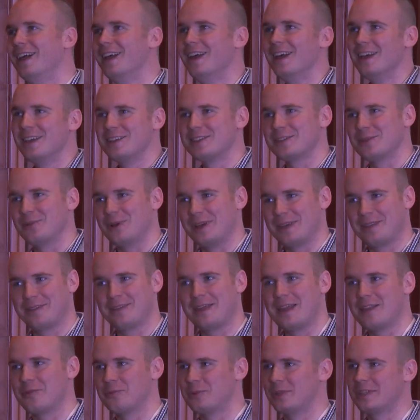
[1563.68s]
So I
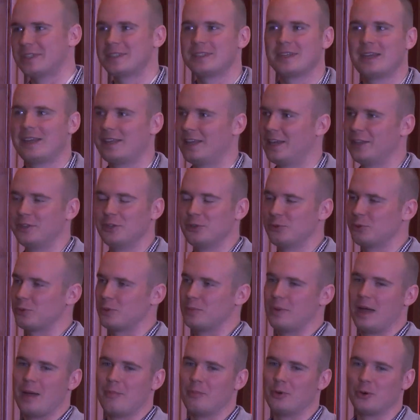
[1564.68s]
send with, I don't
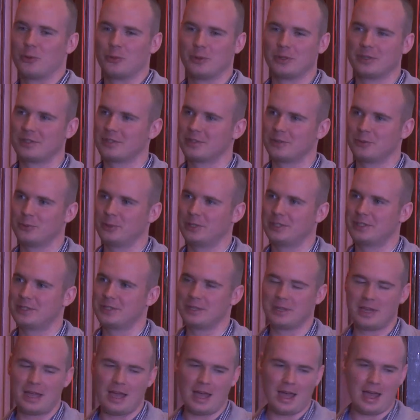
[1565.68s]
remember, with
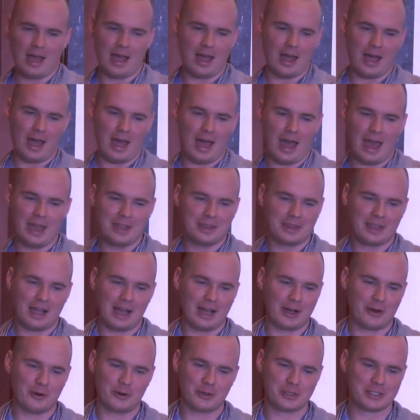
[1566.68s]
a tag
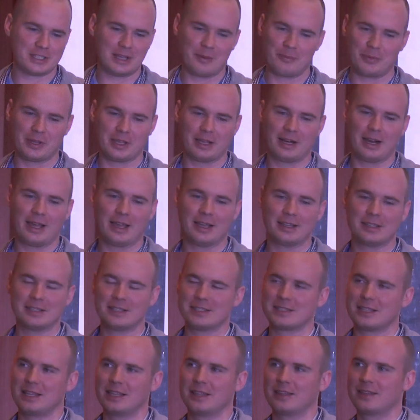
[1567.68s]
or something like
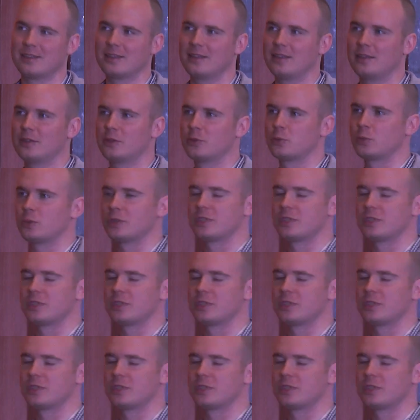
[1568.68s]
this. And this was